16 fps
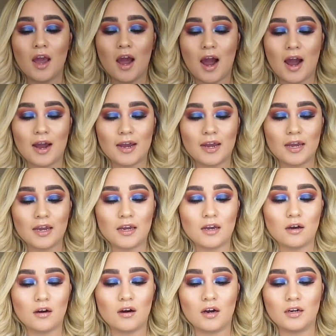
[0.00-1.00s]
I
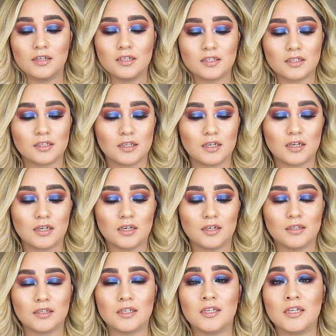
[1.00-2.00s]
honestly
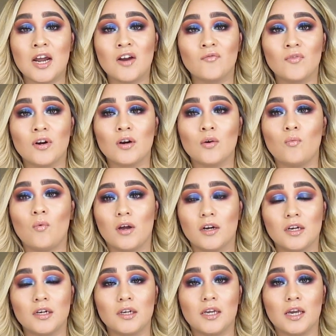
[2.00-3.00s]
never
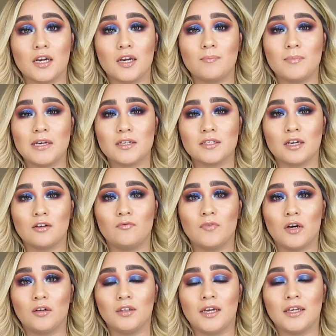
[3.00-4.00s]
wanted to get it because I
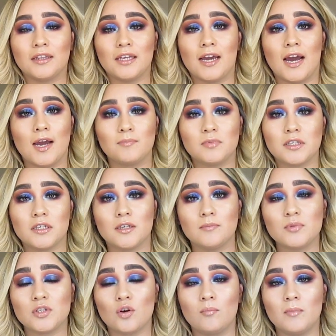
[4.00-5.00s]
felt like they hyped it
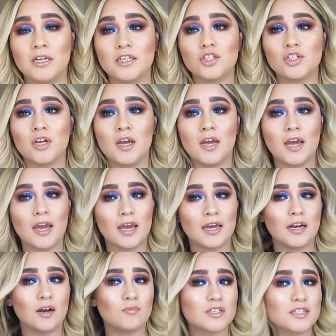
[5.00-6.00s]
up so much,
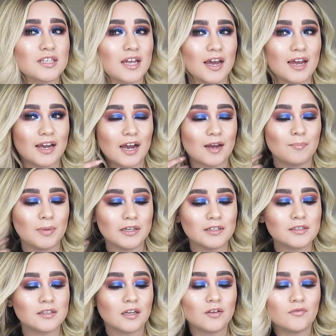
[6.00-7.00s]
and I was like, I bet
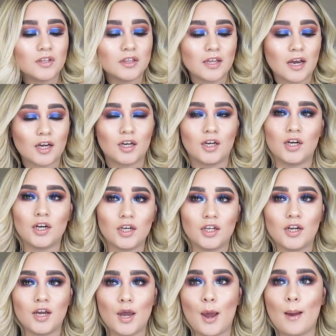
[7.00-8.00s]
it's not even that
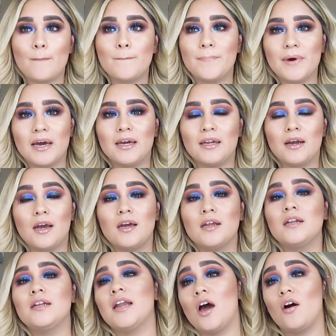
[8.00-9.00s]
good. But
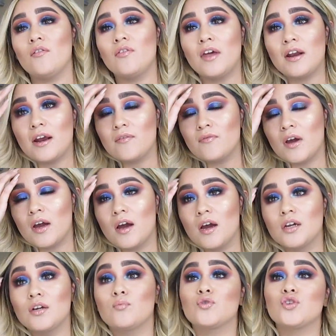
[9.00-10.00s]
now that
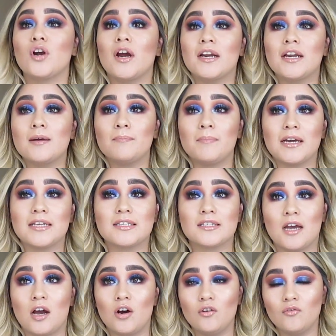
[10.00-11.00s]
I've tried it
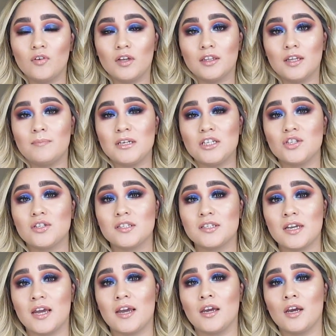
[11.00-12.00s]
myself, let me just
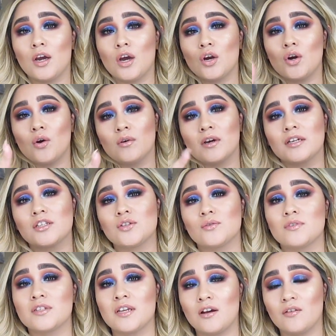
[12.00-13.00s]
say, go get
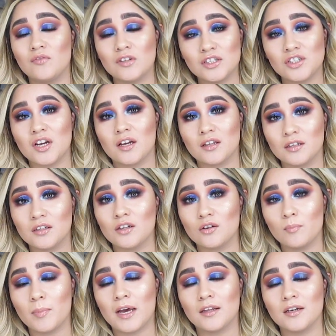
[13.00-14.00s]
yourself a Jaclyn Hill
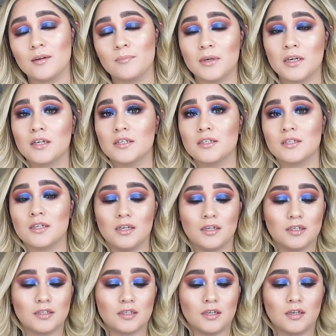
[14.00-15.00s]
palette because it
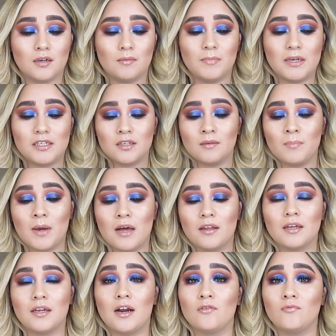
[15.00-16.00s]
is an amazing
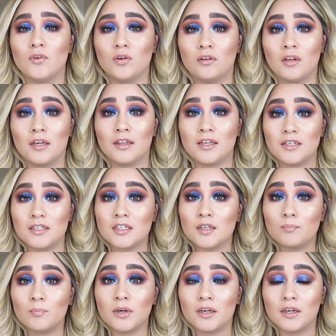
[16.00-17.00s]
palette. I feel like they
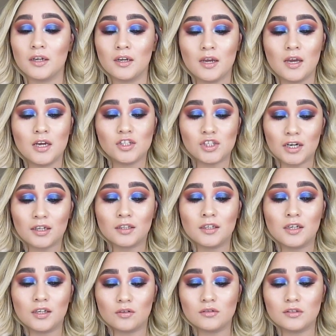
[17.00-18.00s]
did put, Jaclyn
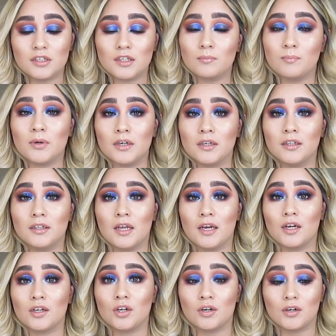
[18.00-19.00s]
Hill did put
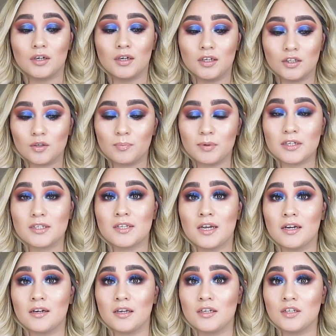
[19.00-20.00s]
like her
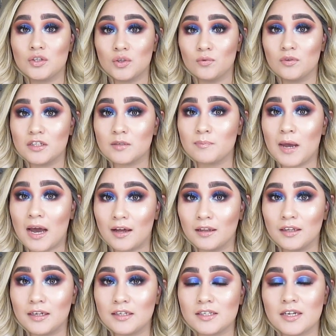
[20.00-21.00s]
100% into this
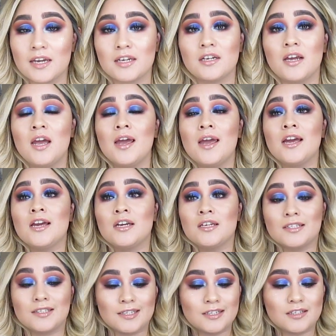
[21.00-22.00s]
palette, and
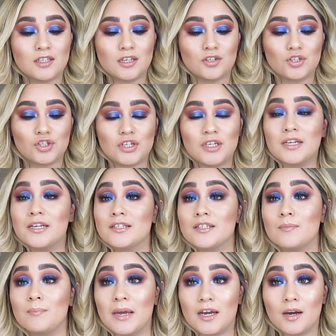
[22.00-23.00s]
since she is
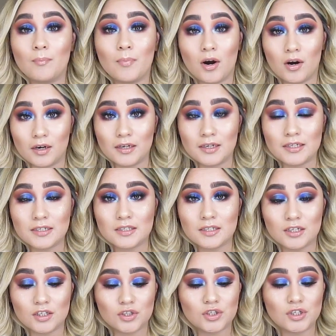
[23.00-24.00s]
a makeup
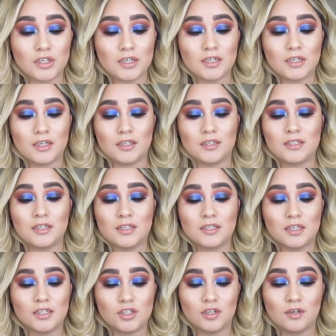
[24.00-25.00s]
artist, she did
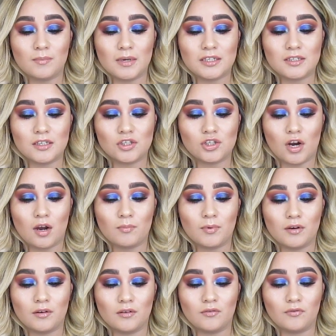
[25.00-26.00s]
such an amazing job
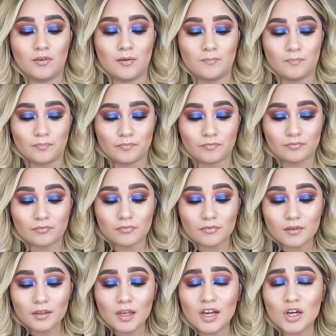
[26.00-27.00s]
of
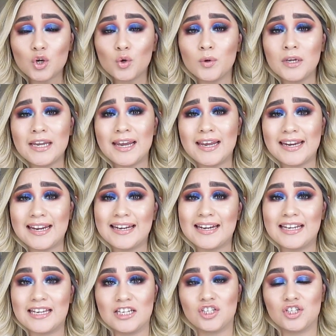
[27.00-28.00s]
creating
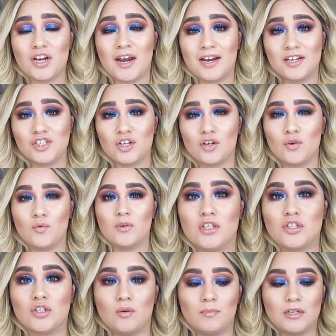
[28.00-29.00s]
each eyeshadow
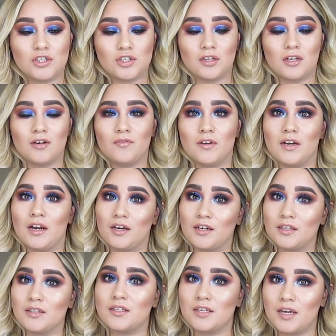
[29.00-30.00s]
so much love. And I
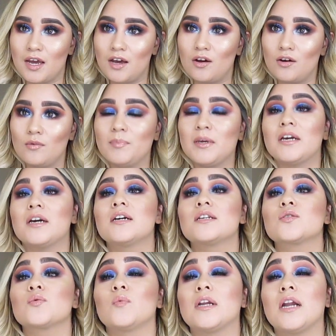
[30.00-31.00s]
could tell
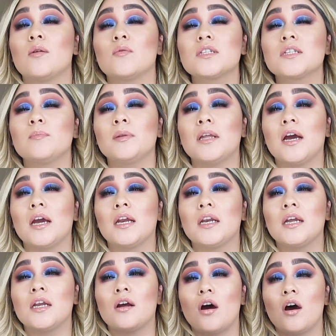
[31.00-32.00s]
because when I was applying
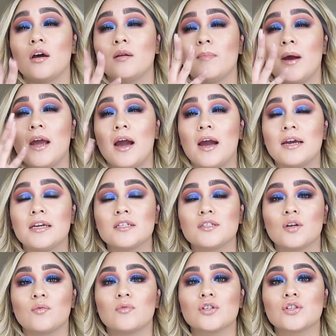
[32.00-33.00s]
it on my eyes,
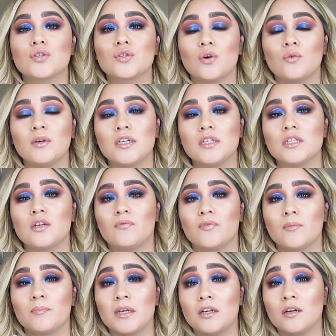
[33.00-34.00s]
they were so easy
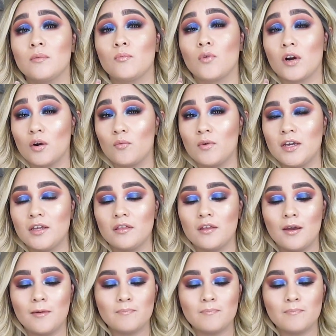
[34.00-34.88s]
for me to work with.